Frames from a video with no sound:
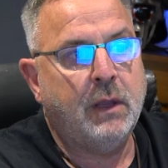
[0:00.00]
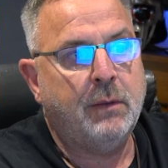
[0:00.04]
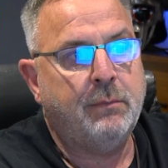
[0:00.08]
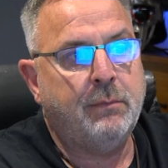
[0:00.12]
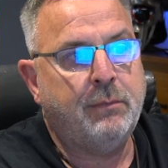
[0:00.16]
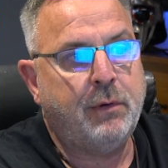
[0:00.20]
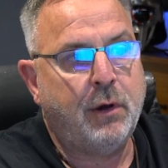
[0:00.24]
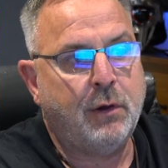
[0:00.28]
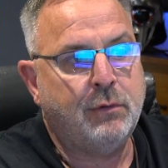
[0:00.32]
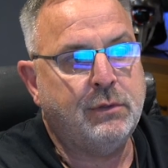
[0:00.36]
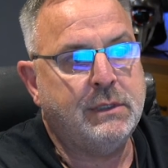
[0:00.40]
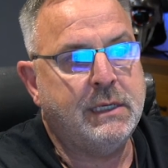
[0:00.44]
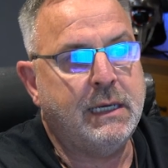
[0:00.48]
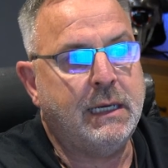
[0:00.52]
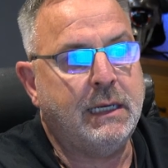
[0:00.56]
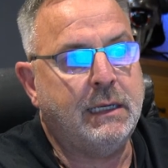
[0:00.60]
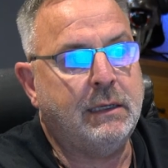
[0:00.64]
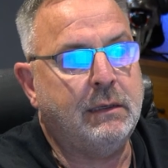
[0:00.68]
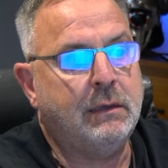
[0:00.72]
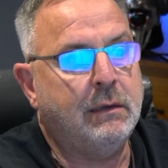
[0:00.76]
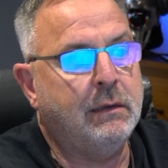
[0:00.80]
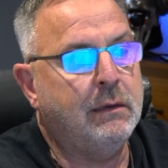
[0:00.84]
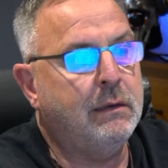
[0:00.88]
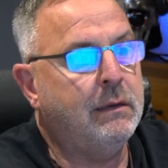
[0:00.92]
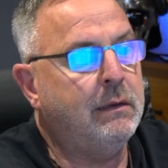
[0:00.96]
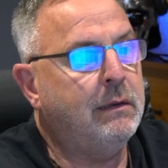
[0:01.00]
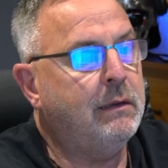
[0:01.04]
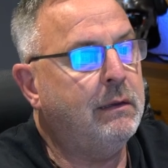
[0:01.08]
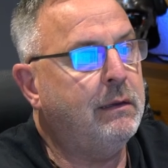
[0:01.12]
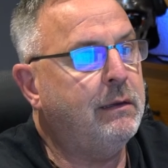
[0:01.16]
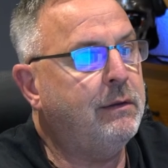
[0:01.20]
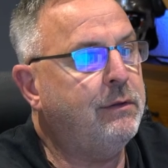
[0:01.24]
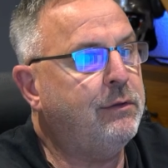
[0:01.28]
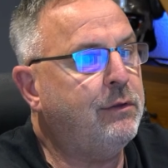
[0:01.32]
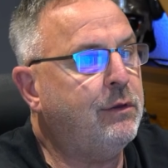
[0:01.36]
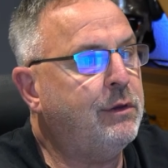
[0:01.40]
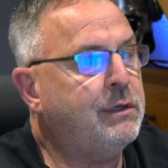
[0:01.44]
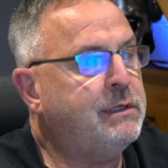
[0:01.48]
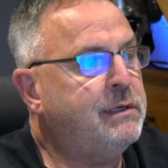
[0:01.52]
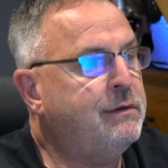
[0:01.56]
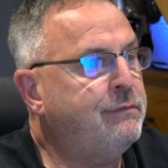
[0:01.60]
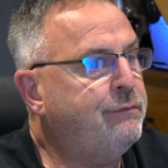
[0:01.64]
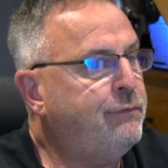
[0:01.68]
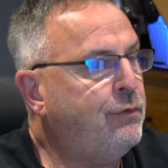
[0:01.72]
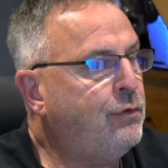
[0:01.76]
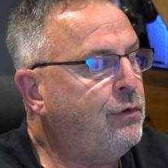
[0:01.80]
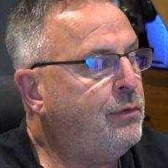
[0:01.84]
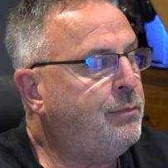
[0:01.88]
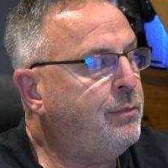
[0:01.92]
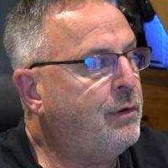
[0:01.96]
Protein,
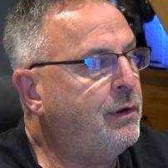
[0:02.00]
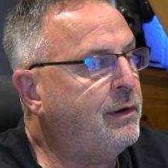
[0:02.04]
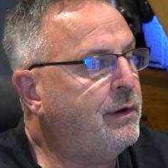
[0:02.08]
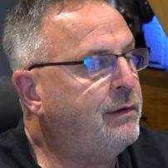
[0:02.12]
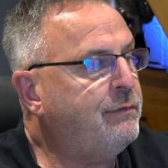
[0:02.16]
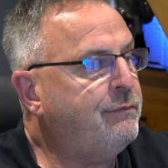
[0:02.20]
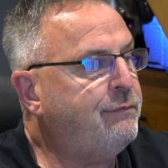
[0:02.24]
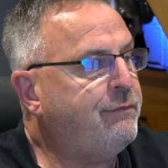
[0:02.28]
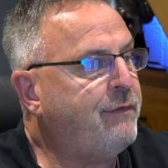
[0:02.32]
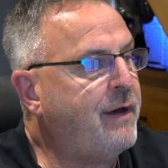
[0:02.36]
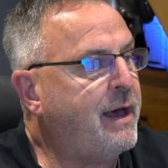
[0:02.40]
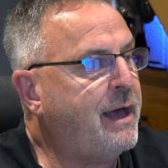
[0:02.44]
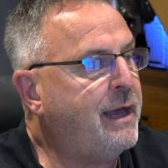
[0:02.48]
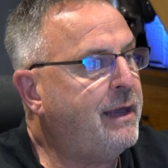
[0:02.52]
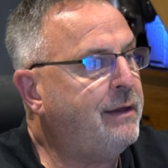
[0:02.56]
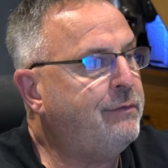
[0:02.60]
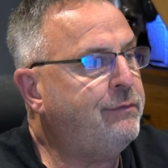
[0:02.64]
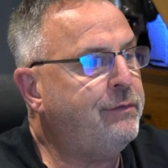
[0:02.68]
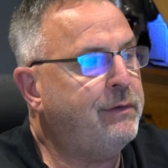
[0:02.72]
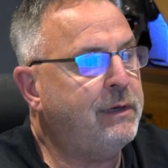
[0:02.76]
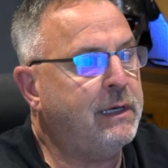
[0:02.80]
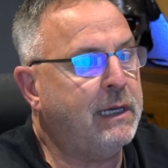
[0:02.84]
34.5